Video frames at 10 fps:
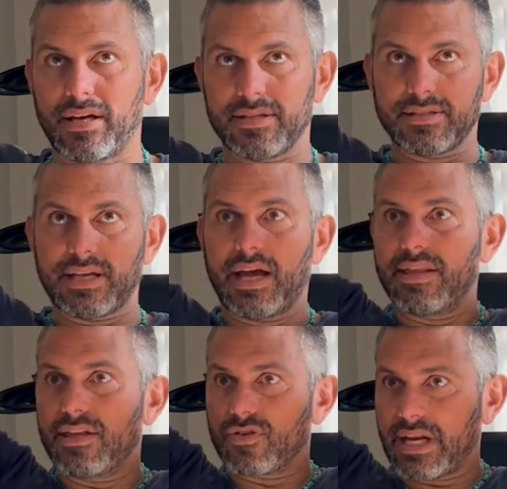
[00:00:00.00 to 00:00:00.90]
sign.
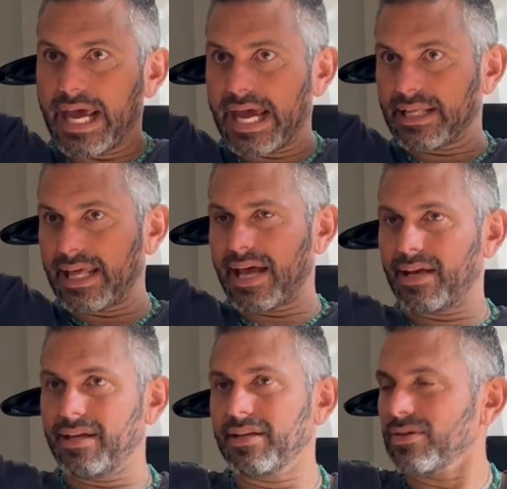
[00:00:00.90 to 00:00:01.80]
They try to hack that.
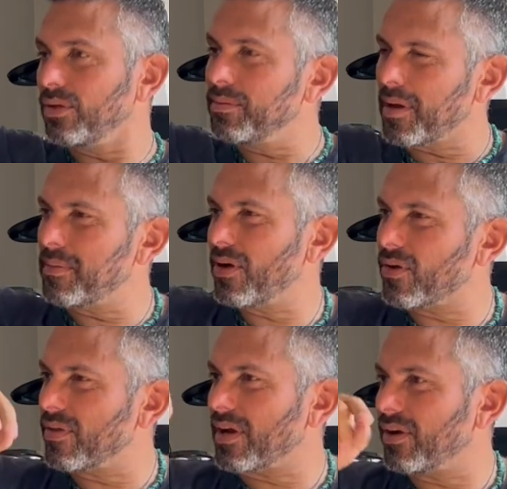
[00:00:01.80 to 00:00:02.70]
It's only by a
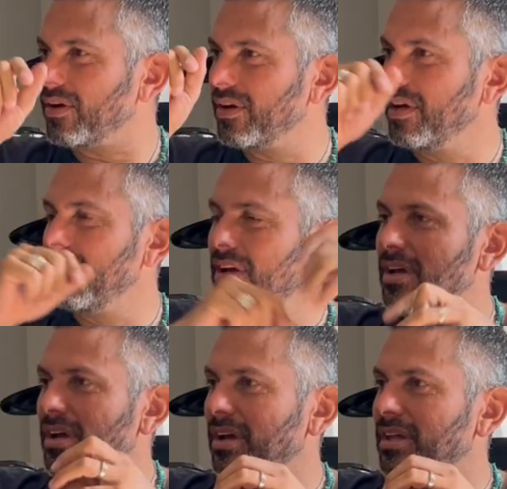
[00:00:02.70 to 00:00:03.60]
miracle that
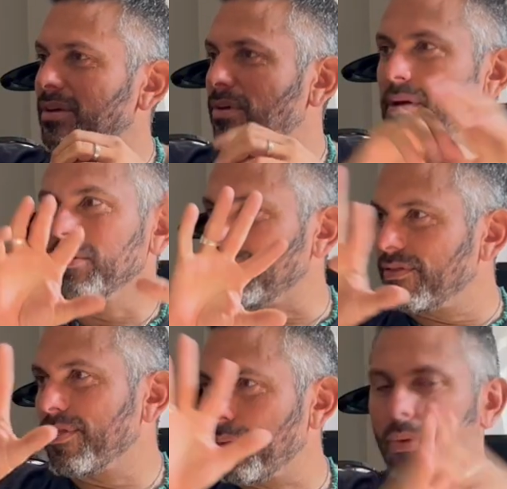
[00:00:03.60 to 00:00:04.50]
we're able to
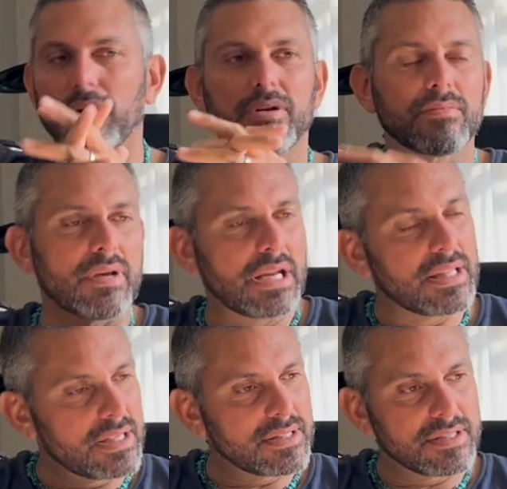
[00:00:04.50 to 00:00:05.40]
thwart many of
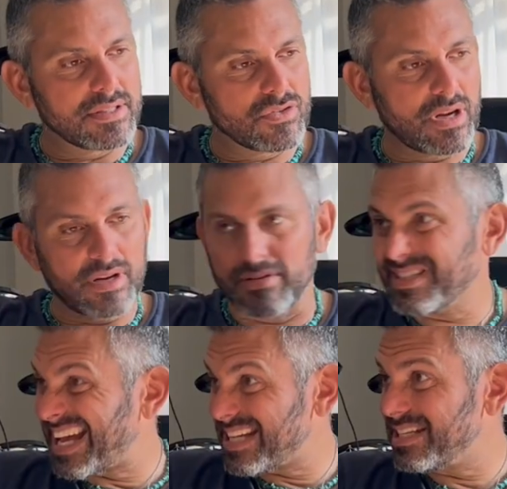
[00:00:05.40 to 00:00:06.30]
these. Try to
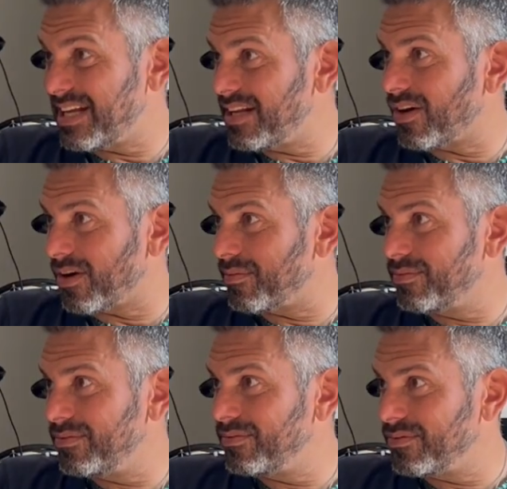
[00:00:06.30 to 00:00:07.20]
assassinate our
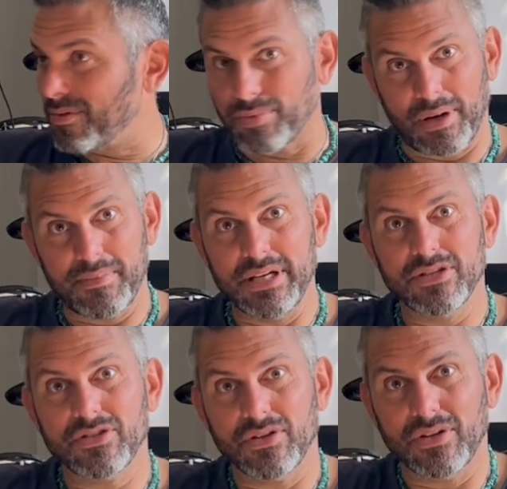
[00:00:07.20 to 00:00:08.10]
prime
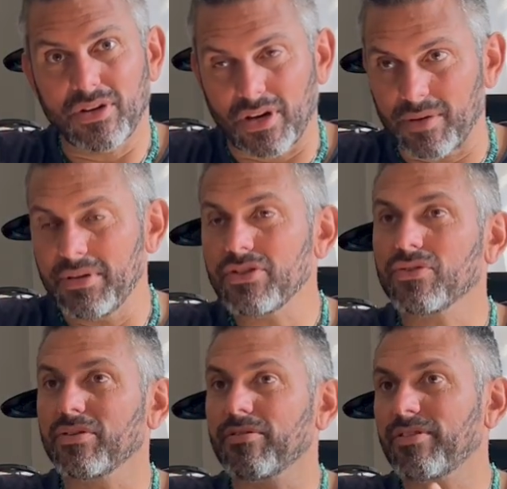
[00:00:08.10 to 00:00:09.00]
minister, our minister
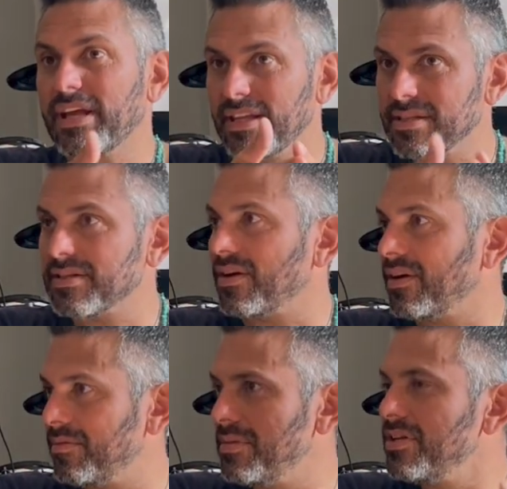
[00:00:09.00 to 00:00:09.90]
of defense, our
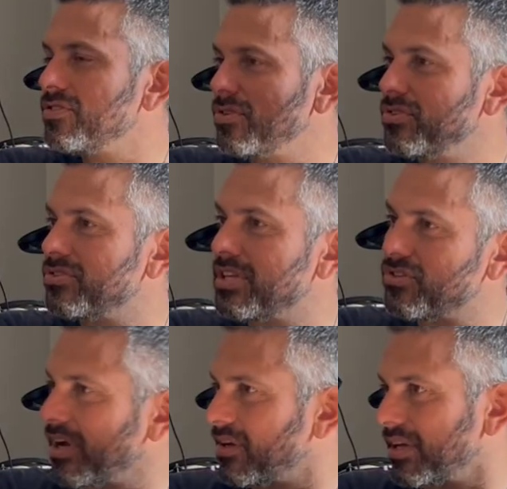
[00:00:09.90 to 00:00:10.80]
ministers. They
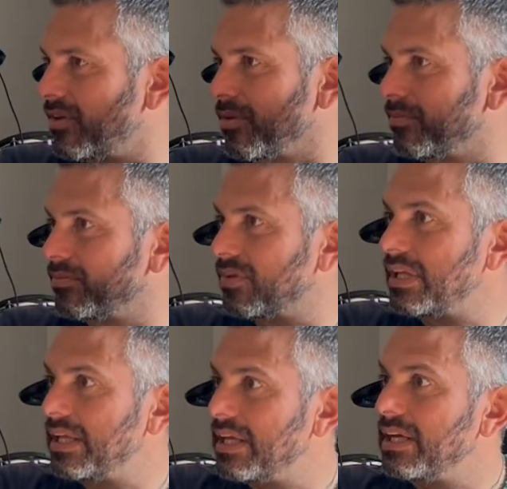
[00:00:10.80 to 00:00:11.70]
try to kill them.
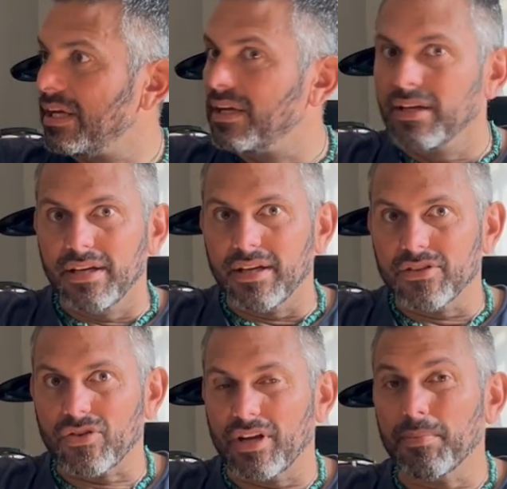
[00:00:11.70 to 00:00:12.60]

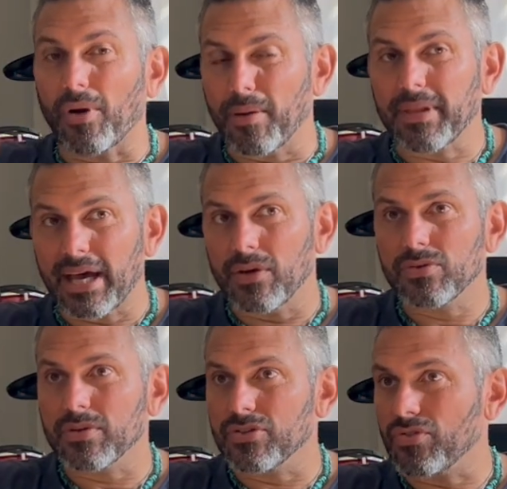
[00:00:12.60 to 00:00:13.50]
Try to bomb the house
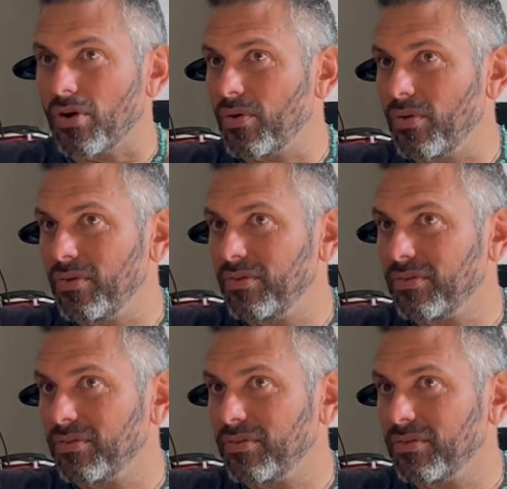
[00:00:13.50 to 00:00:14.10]
with a drone.